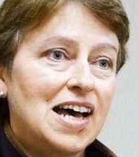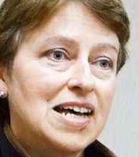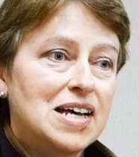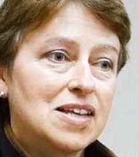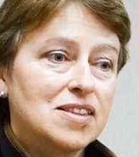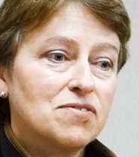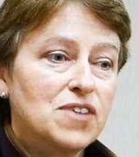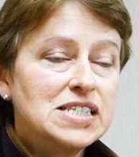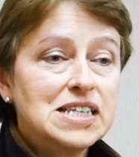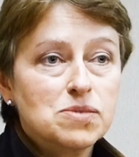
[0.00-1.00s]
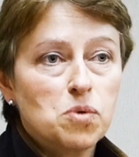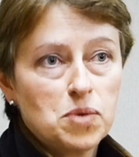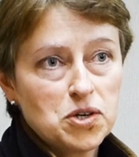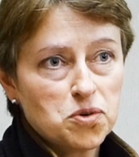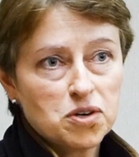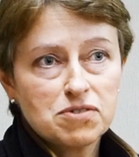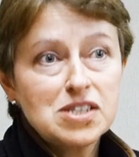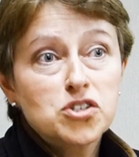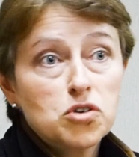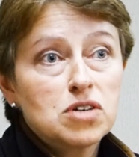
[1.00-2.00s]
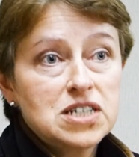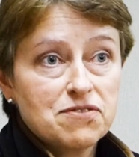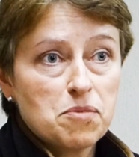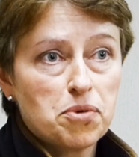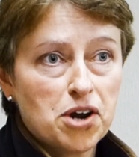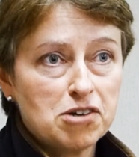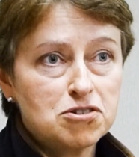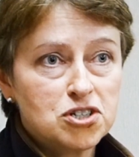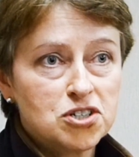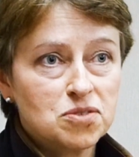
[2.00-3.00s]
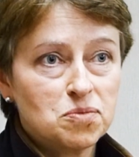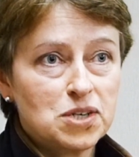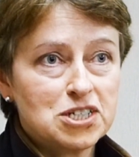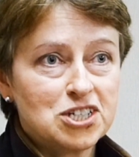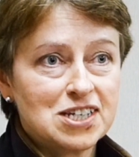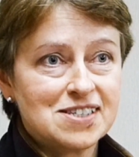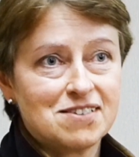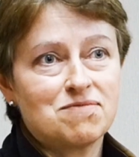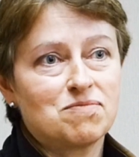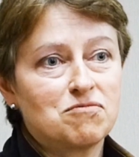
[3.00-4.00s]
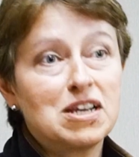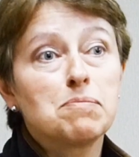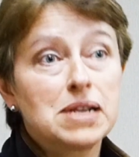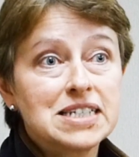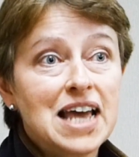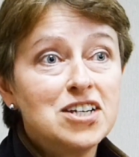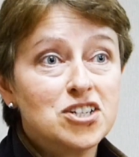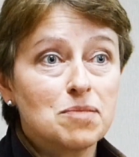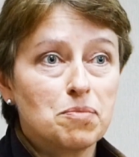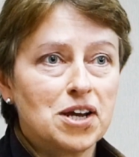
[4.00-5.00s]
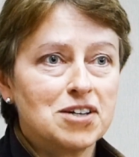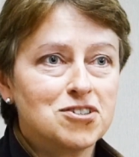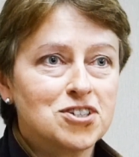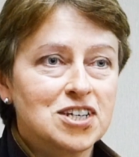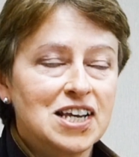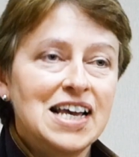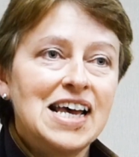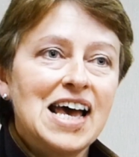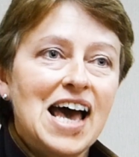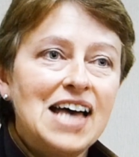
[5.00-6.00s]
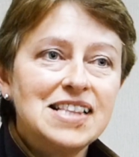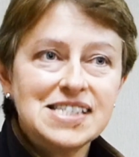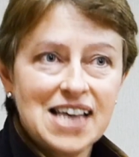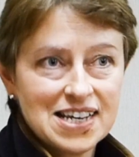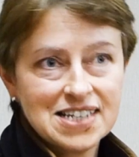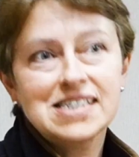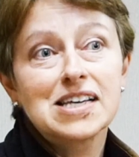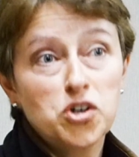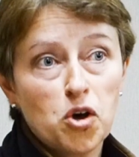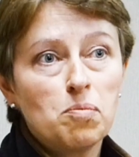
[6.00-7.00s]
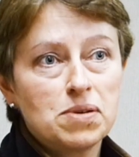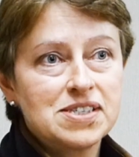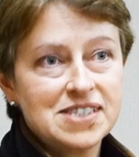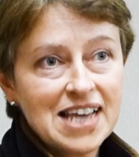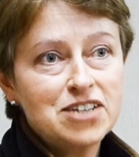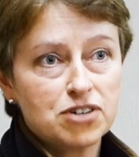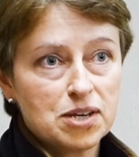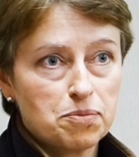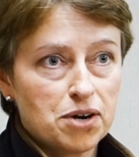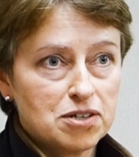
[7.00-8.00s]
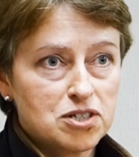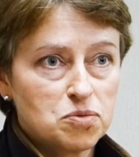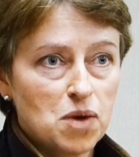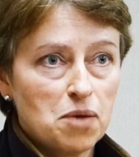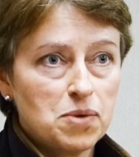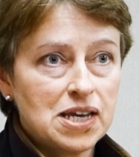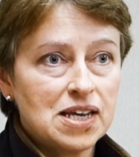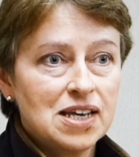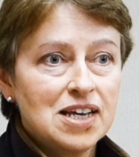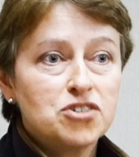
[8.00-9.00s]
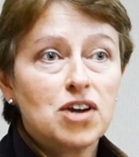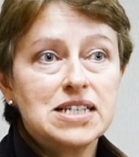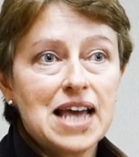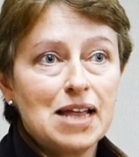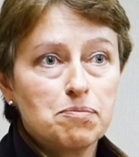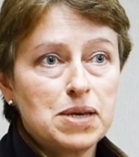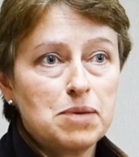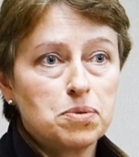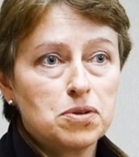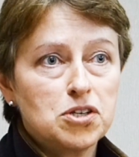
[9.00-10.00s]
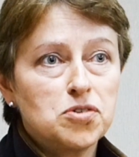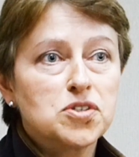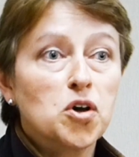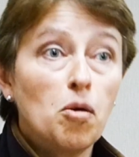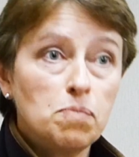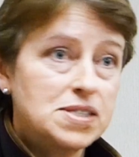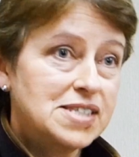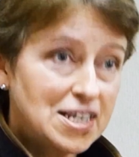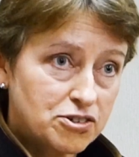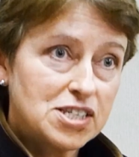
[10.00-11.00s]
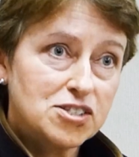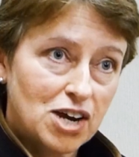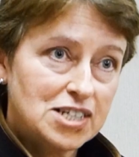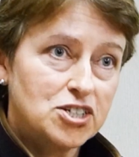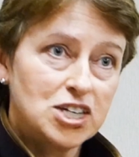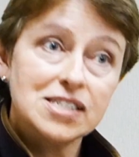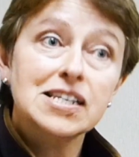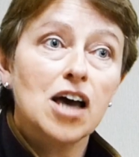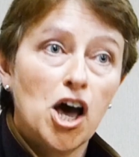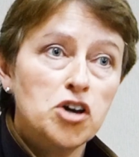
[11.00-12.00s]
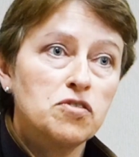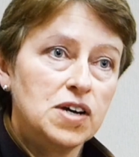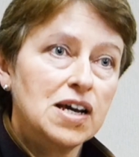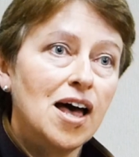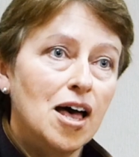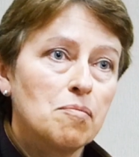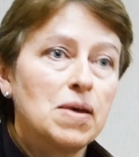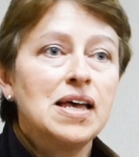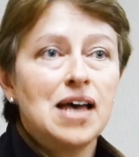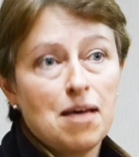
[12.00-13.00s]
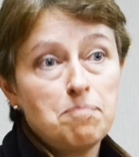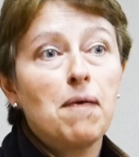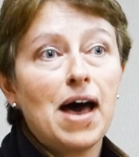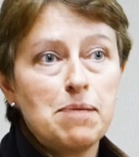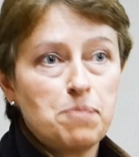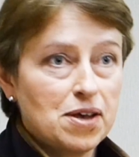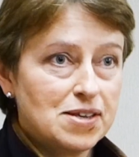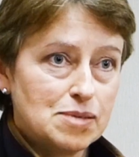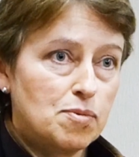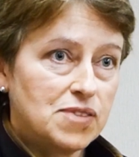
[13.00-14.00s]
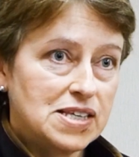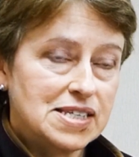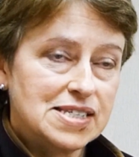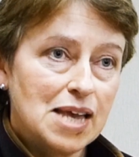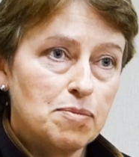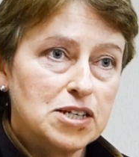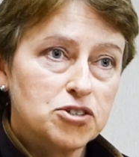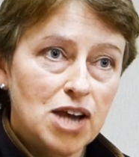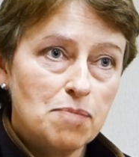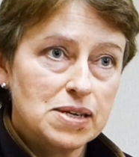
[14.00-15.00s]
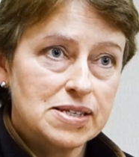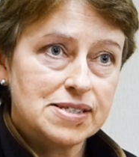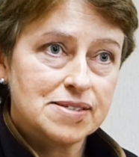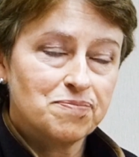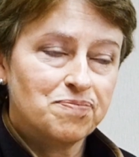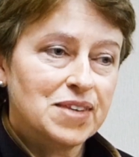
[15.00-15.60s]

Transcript: Uh, the first is what we call a restorative approach, which is a rehabilitation approach, and the second is a compensatory approach where we try to help people use compensatory strategies to overcome and bypass some of these disabling tremors.